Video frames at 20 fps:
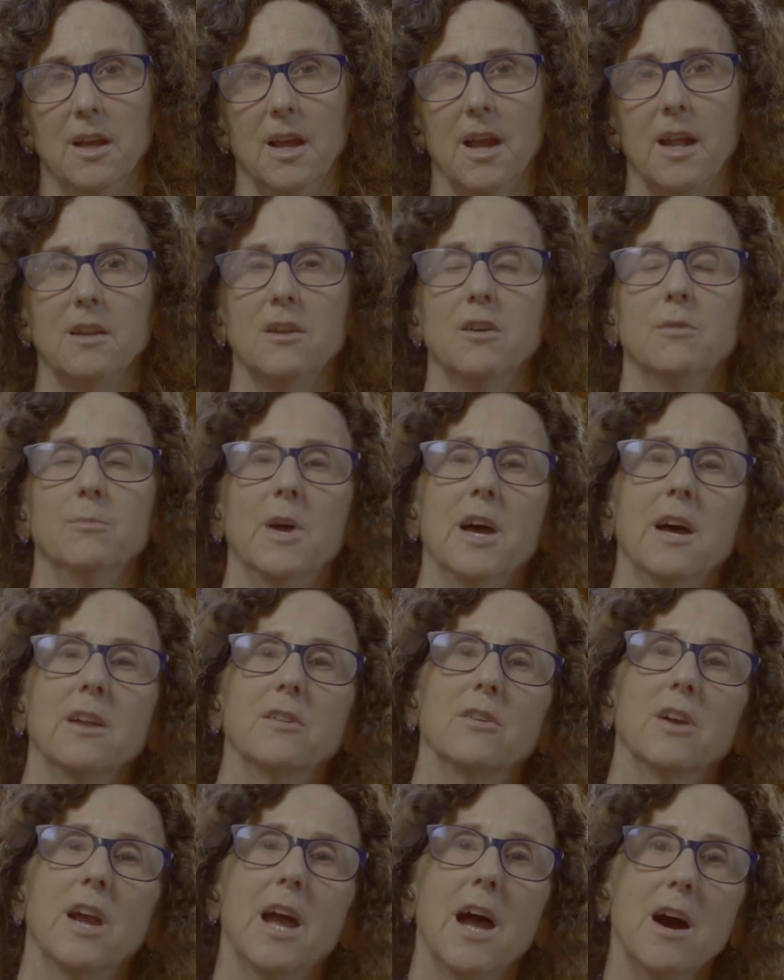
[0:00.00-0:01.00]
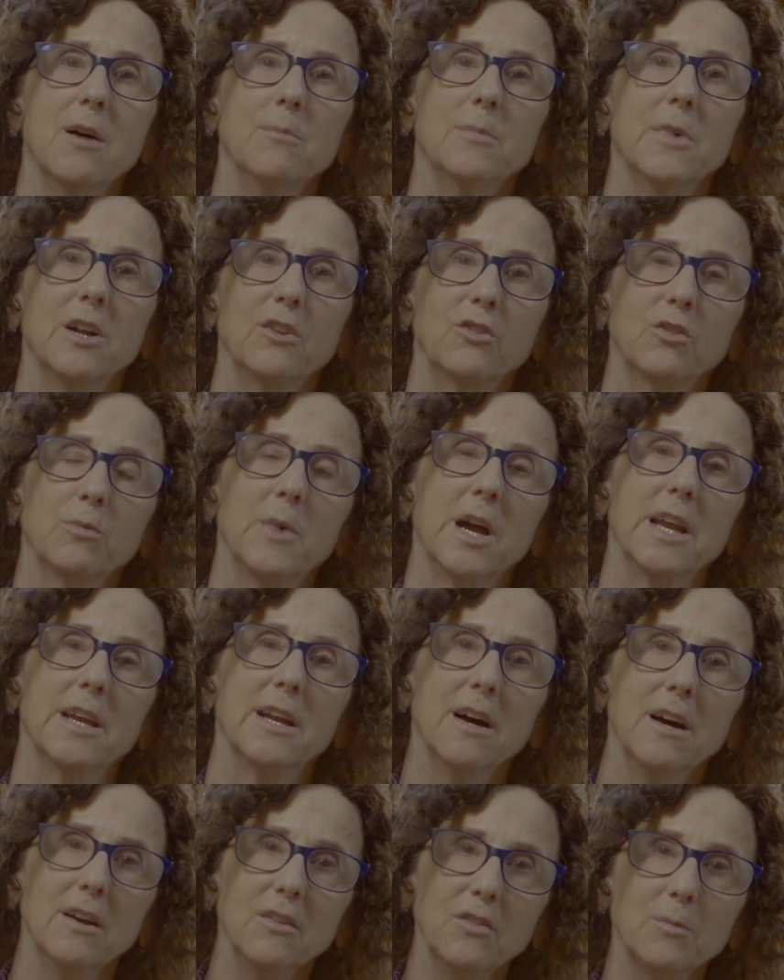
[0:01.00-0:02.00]
And no matter how much my
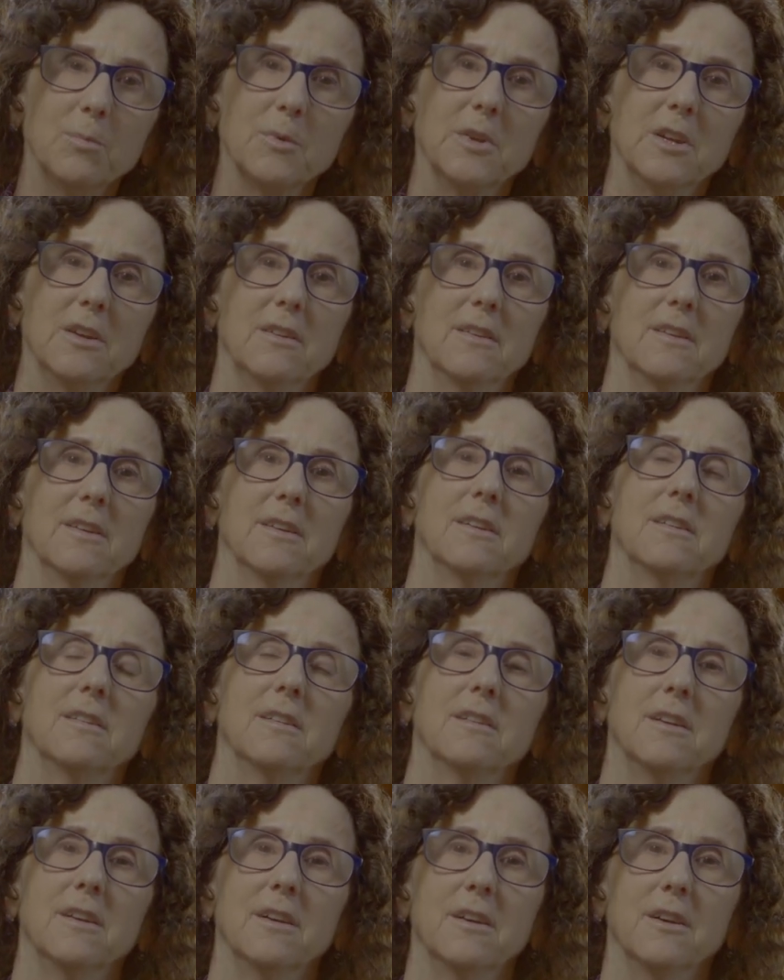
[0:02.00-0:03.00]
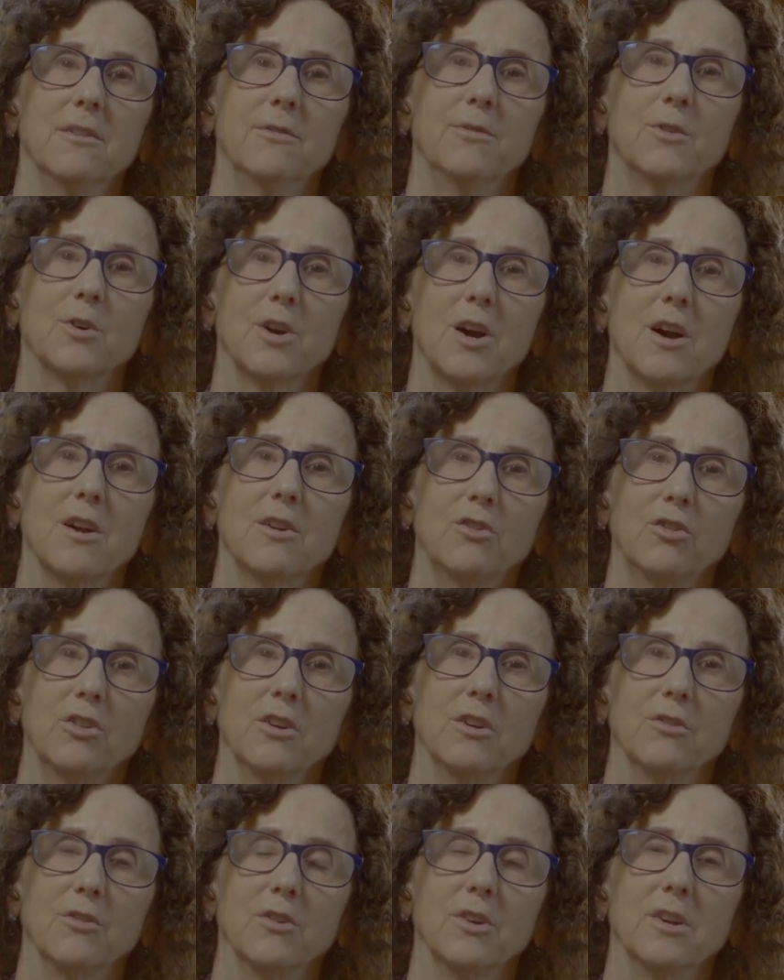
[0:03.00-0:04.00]
husband did for our
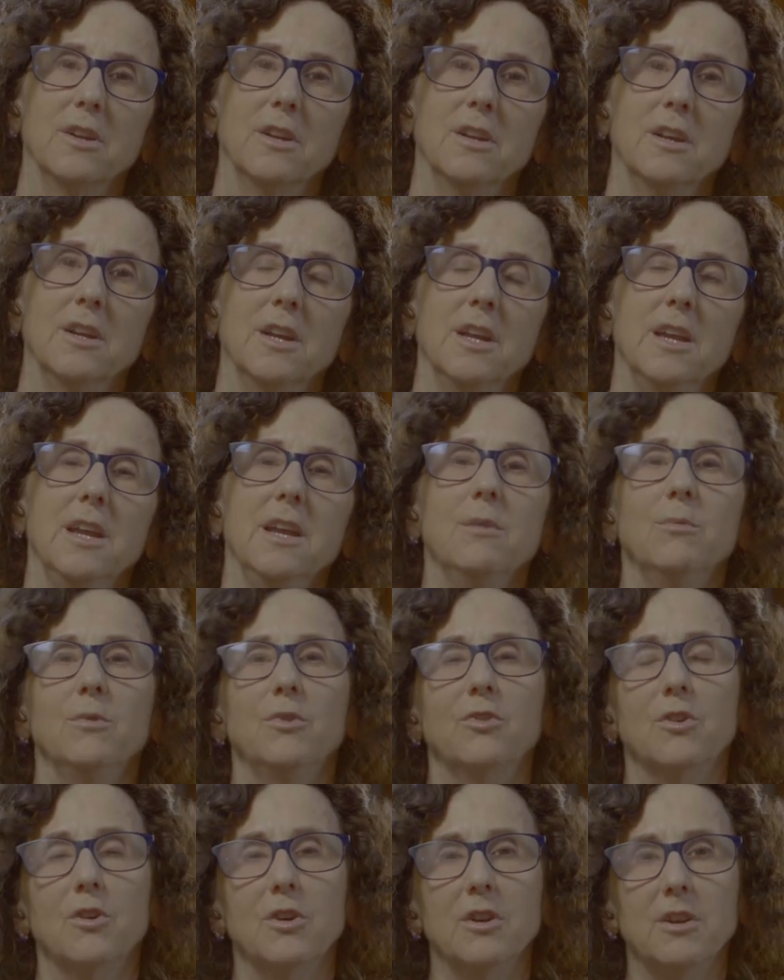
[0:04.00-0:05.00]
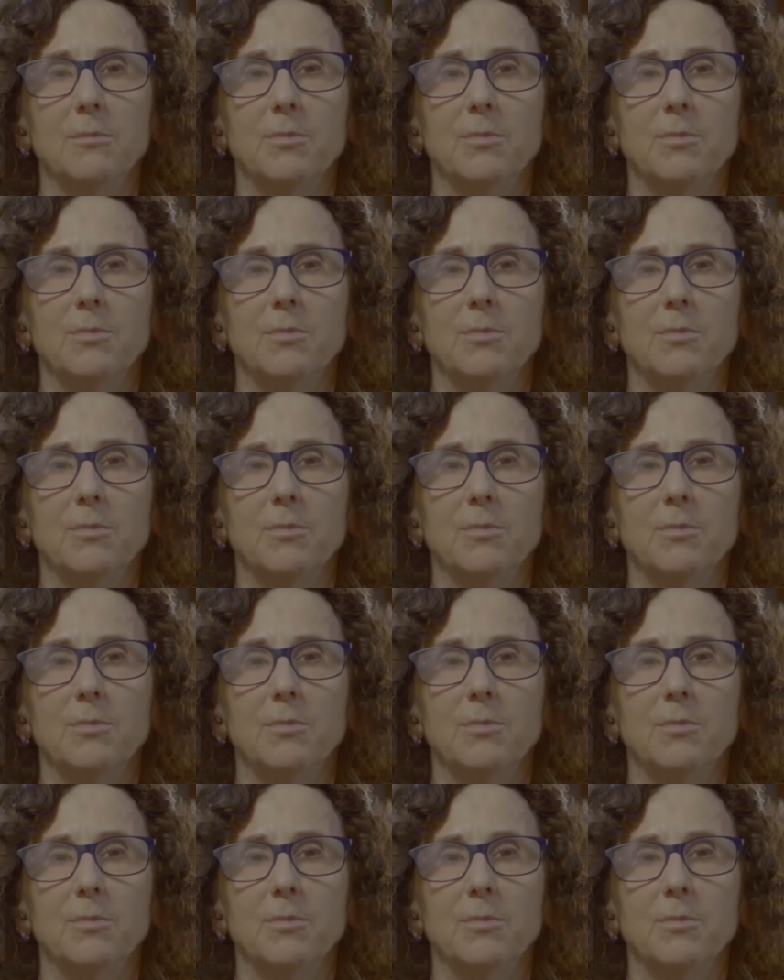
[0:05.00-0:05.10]
children, it was going